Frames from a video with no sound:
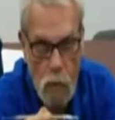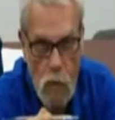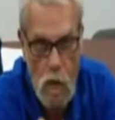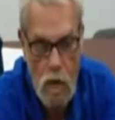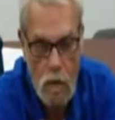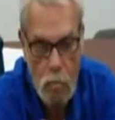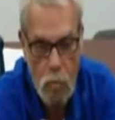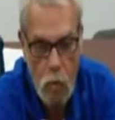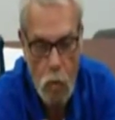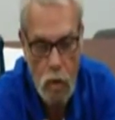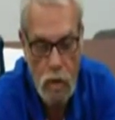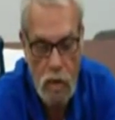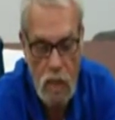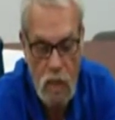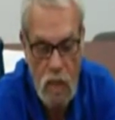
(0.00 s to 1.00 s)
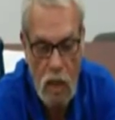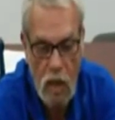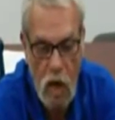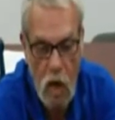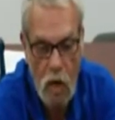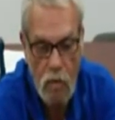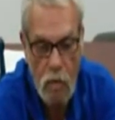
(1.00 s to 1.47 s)
Very important. This can
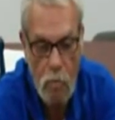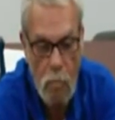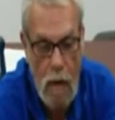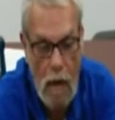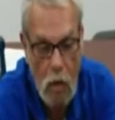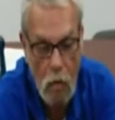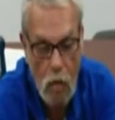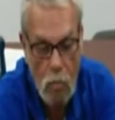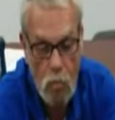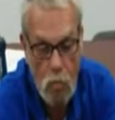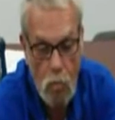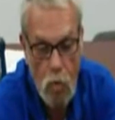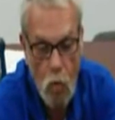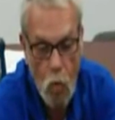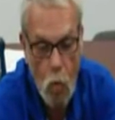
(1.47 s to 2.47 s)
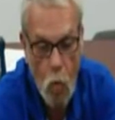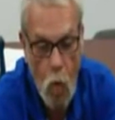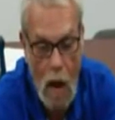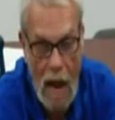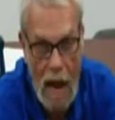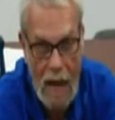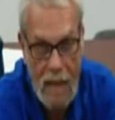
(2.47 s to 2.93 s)
carve amalgam,
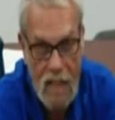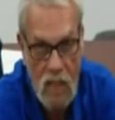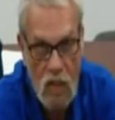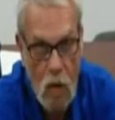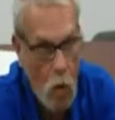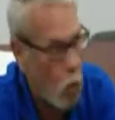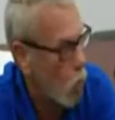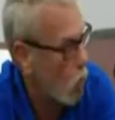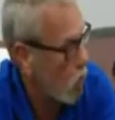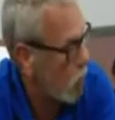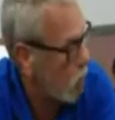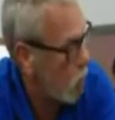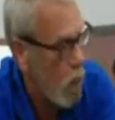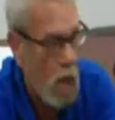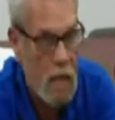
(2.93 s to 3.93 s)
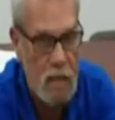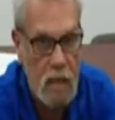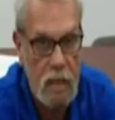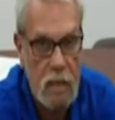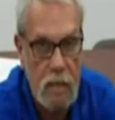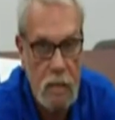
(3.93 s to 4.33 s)
wax, or composite.